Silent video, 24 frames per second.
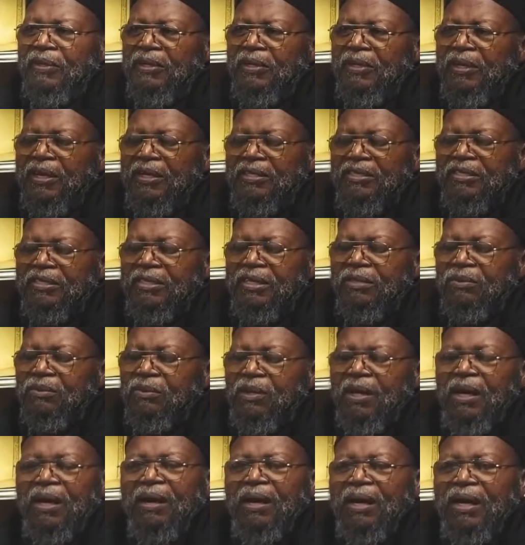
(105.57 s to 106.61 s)
And I
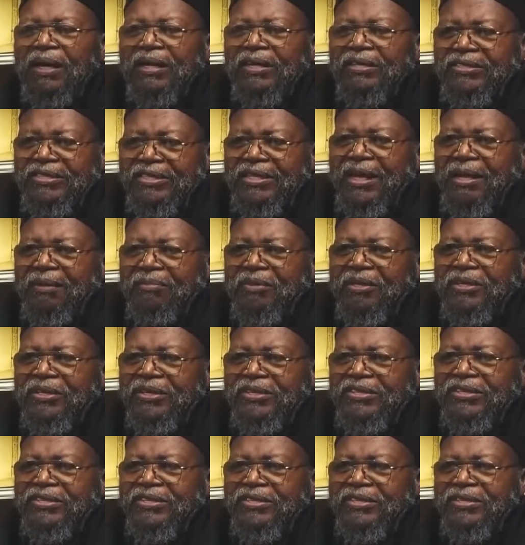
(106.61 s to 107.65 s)
said, well, I got to stop
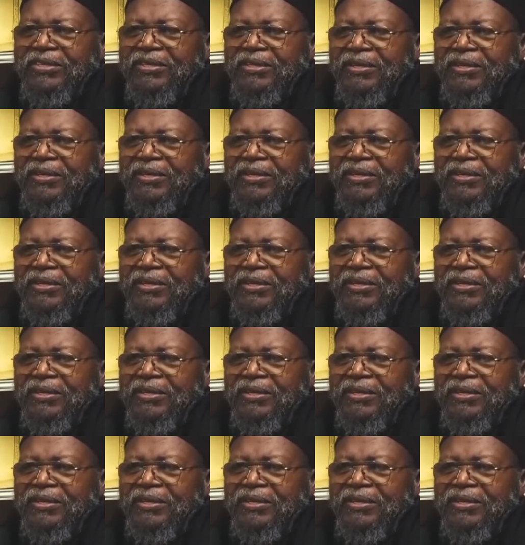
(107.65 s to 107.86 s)
this.